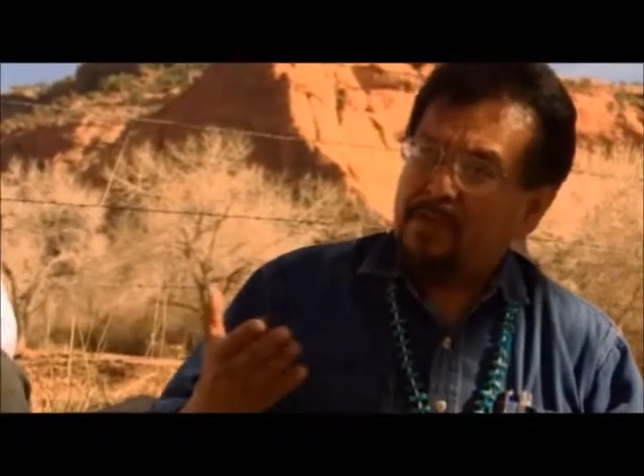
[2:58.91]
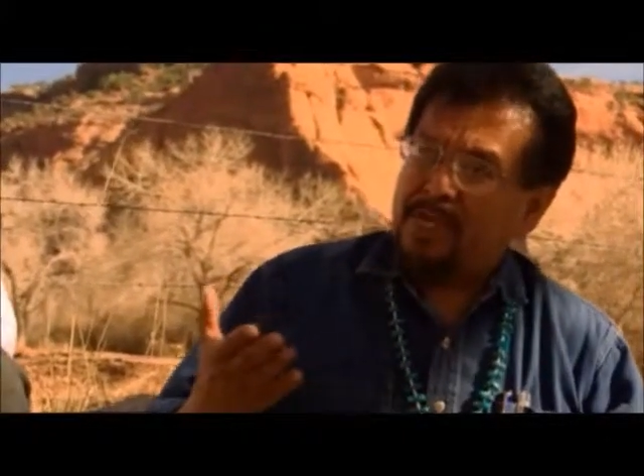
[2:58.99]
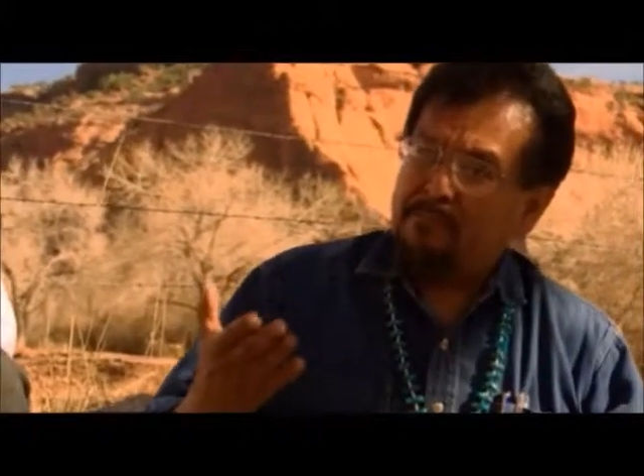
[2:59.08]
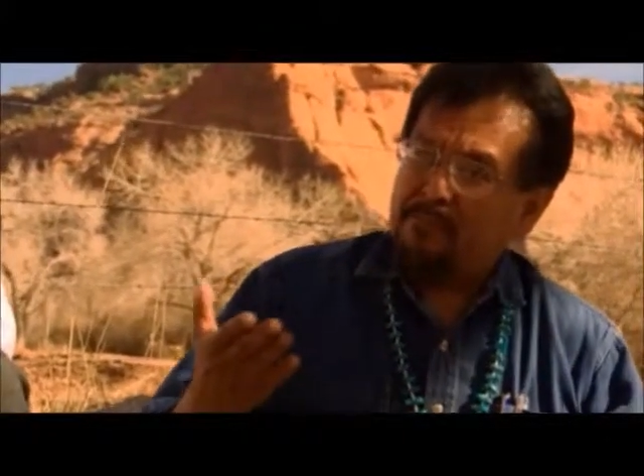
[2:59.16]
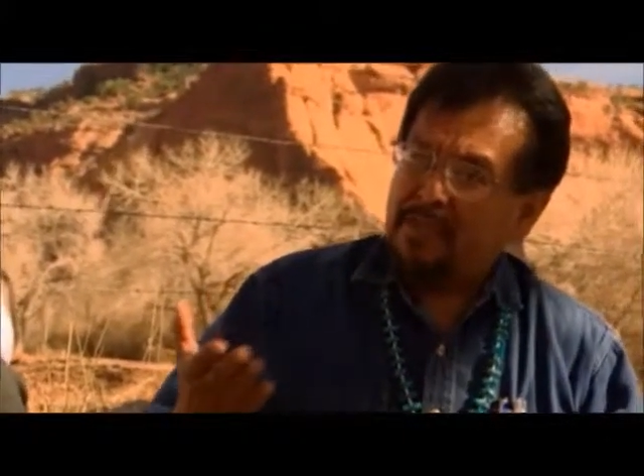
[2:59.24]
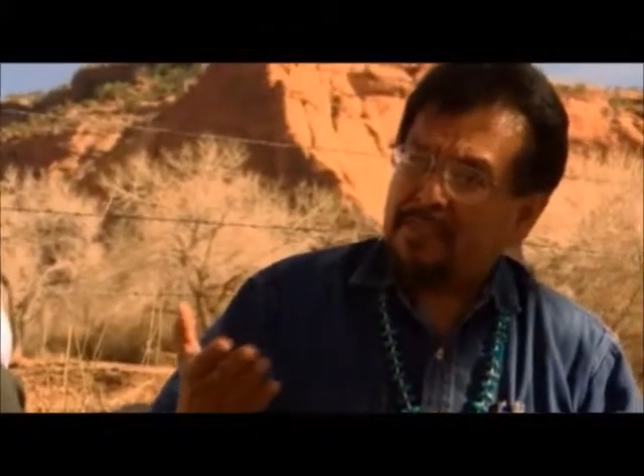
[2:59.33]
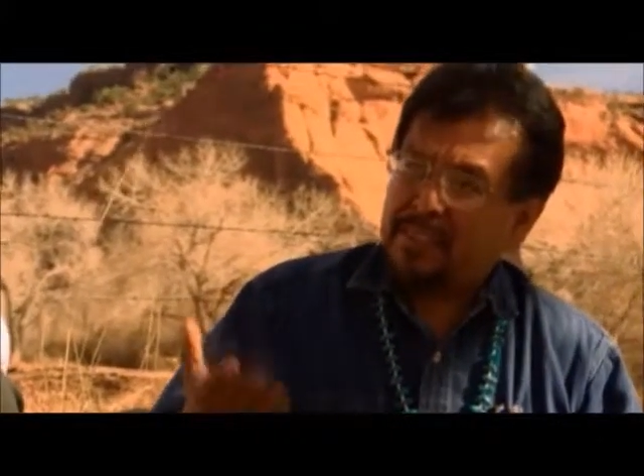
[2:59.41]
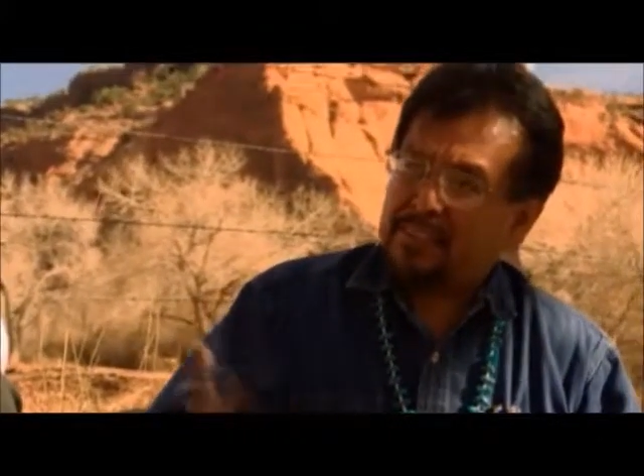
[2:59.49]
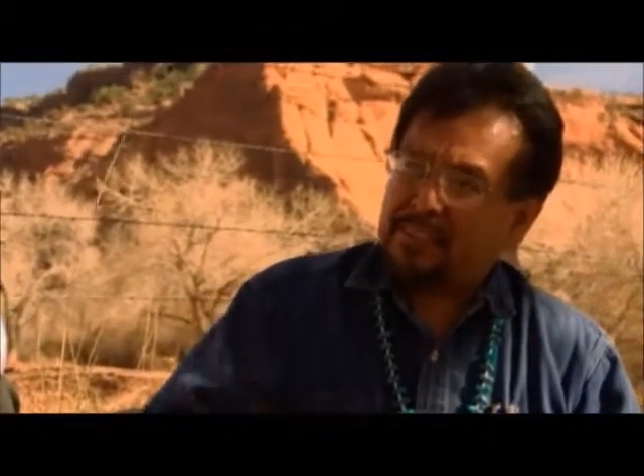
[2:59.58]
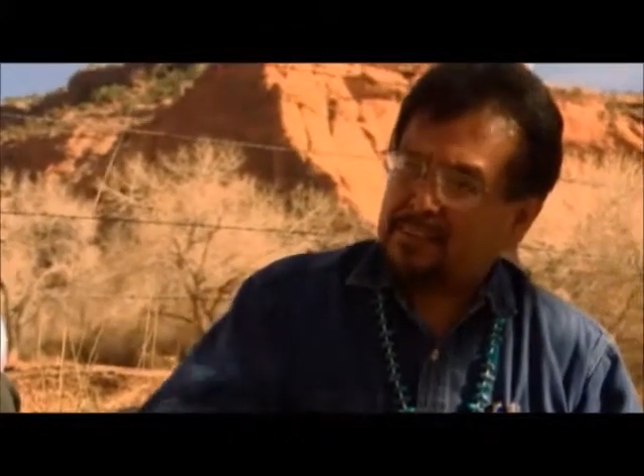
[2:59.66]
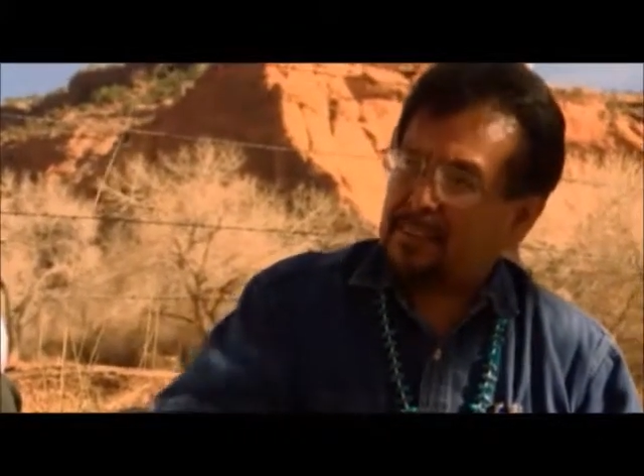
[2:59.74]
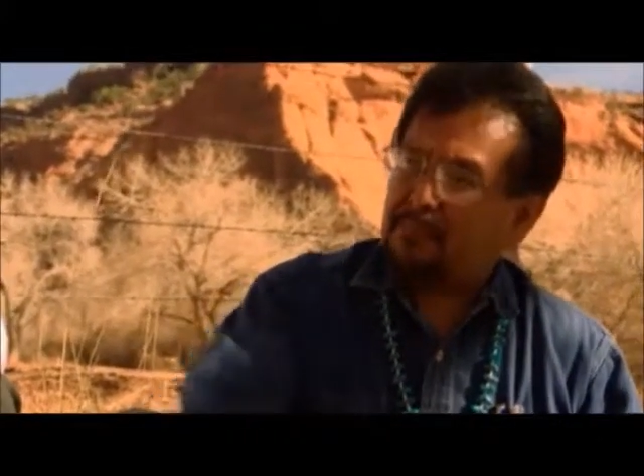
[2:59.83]
a myth
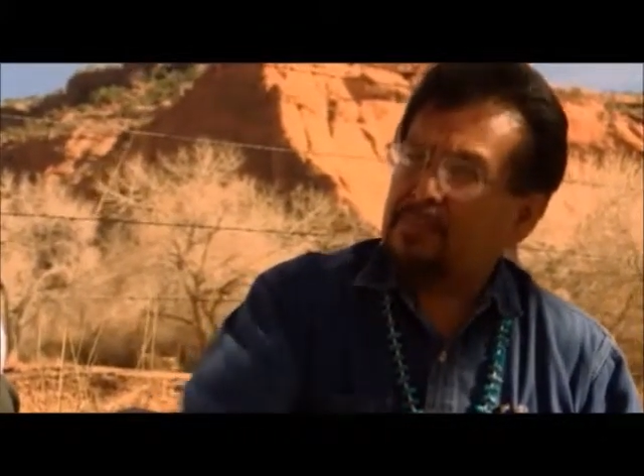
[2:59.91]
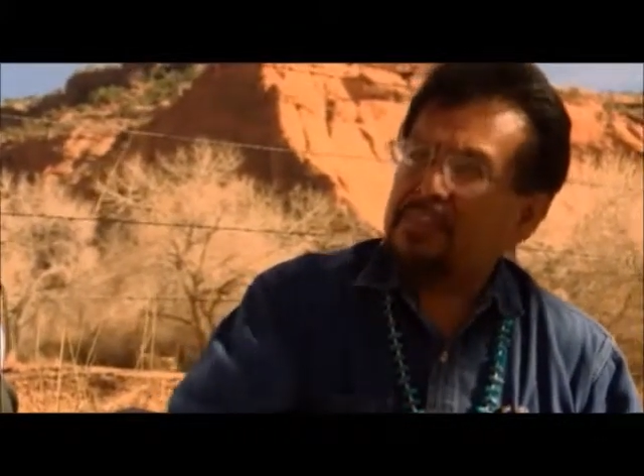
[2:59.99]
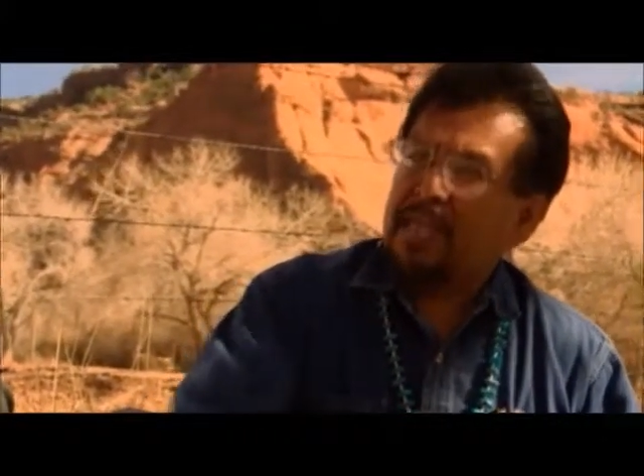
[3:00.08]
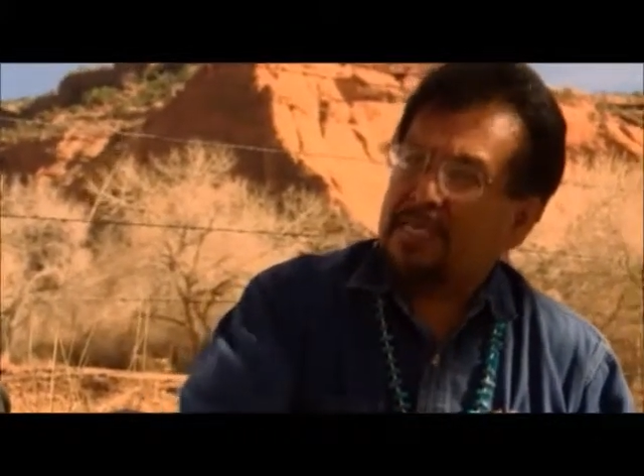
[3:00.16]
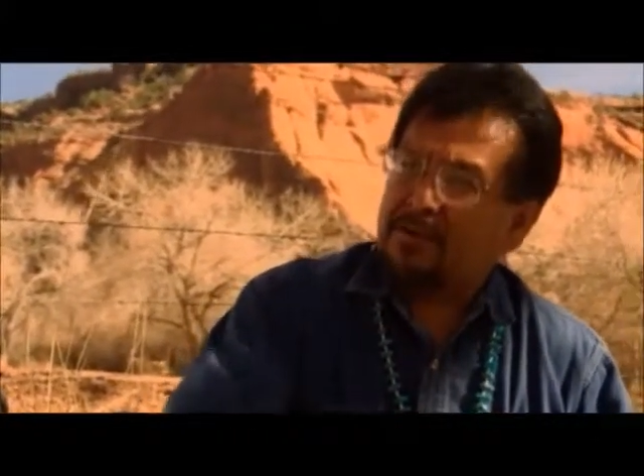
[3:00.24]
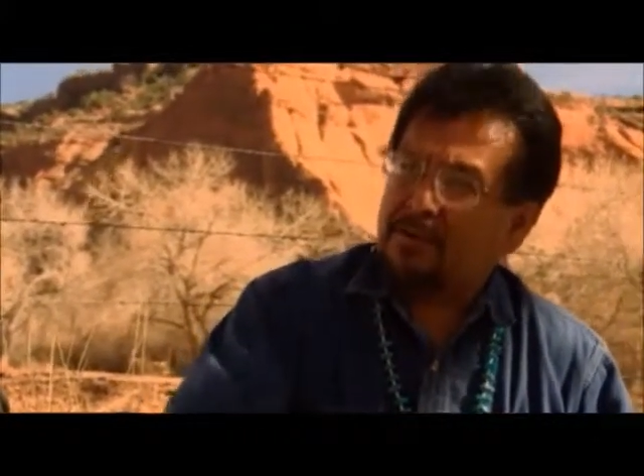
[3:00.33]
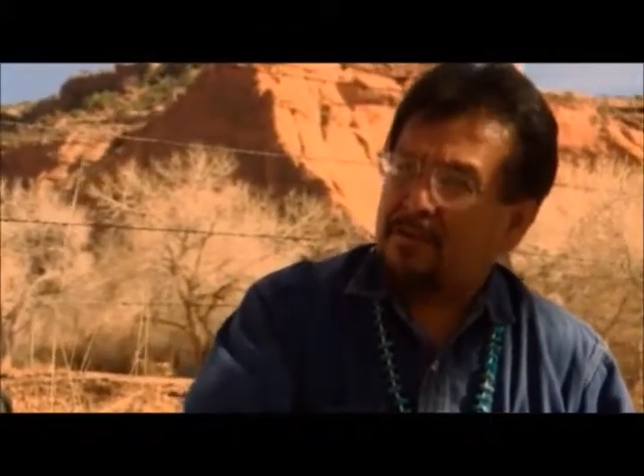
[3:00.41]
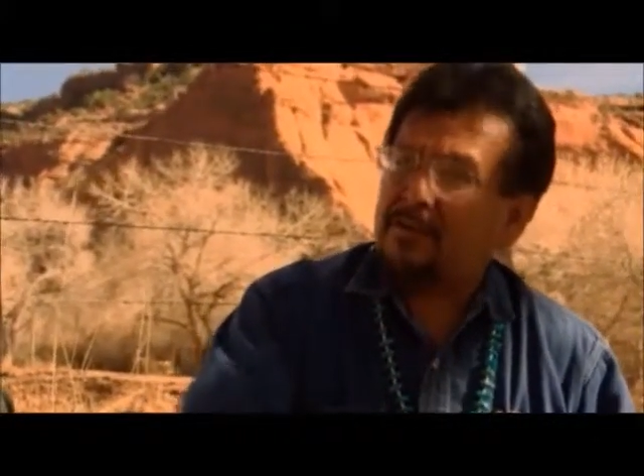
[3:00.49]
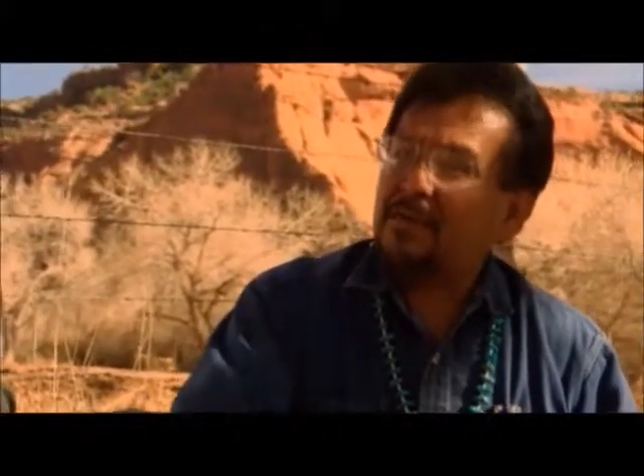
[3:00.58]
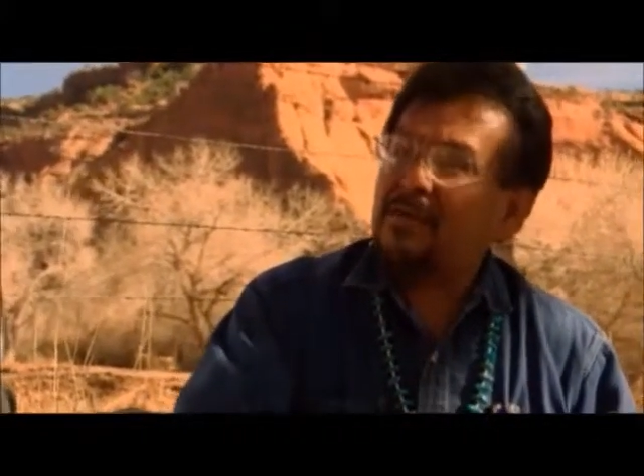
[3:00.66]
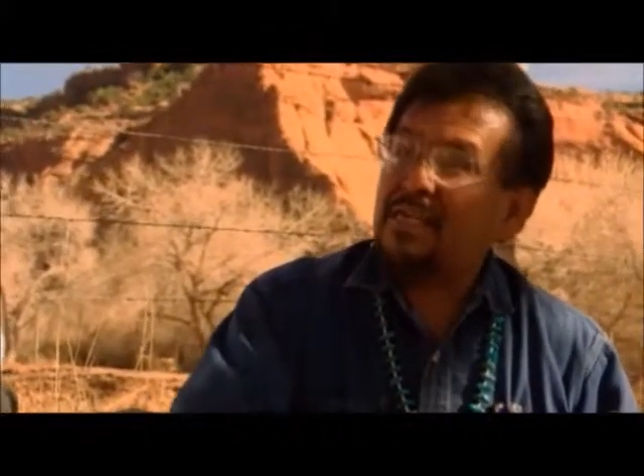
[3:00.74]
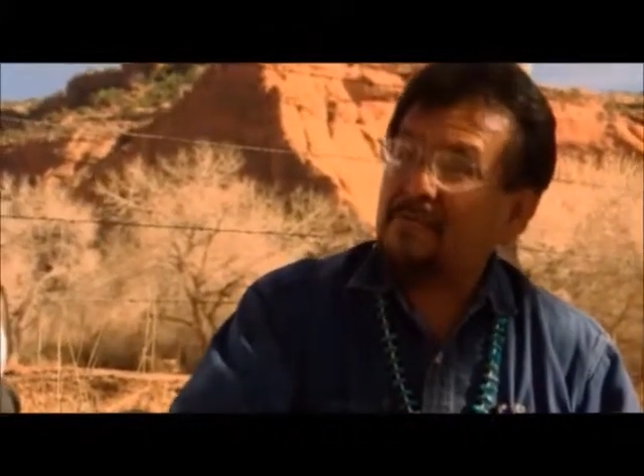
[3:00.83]
it's a substandard
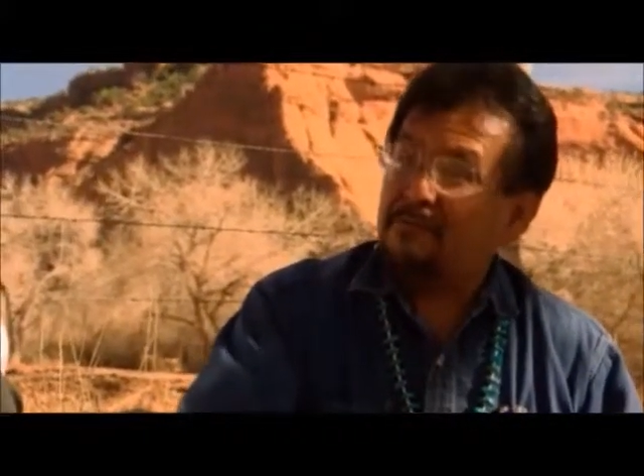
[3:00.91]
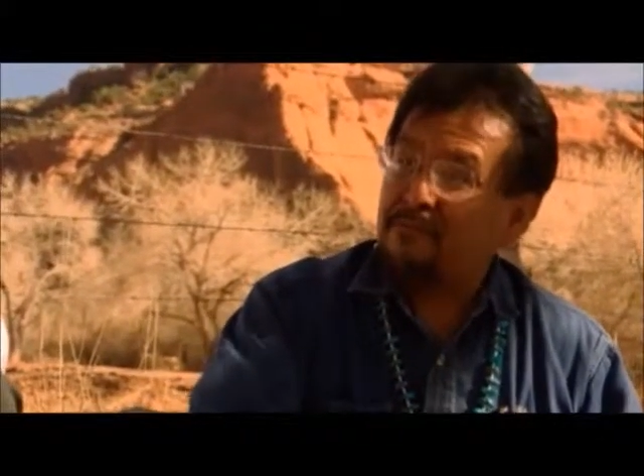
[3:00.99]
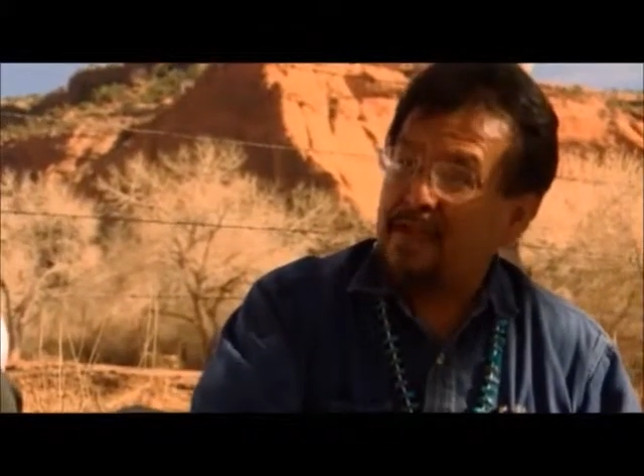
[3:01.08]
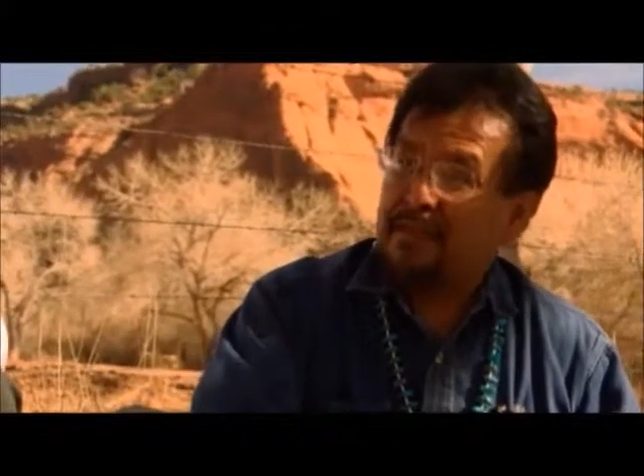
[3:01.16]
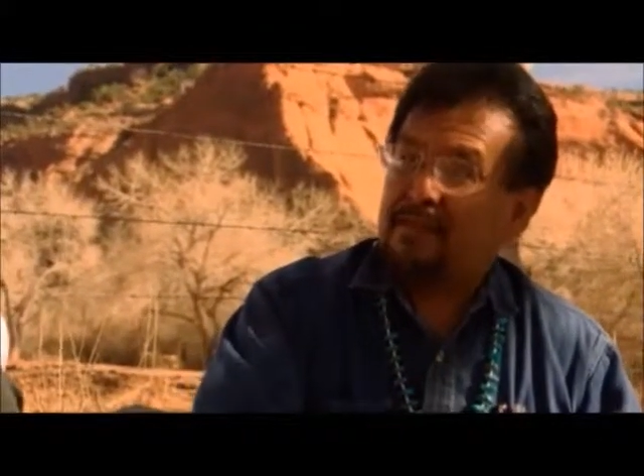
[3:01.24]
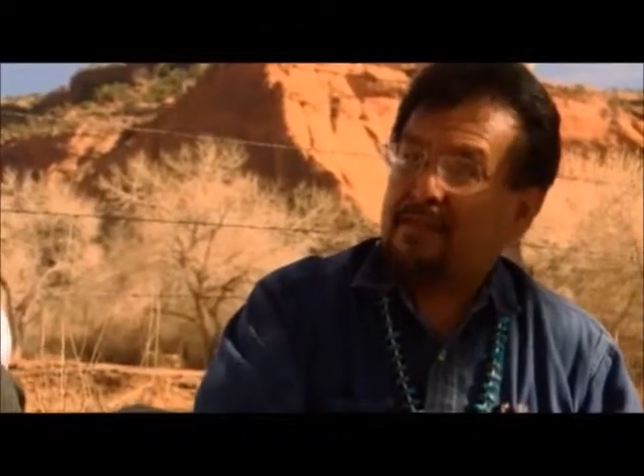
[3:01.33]
event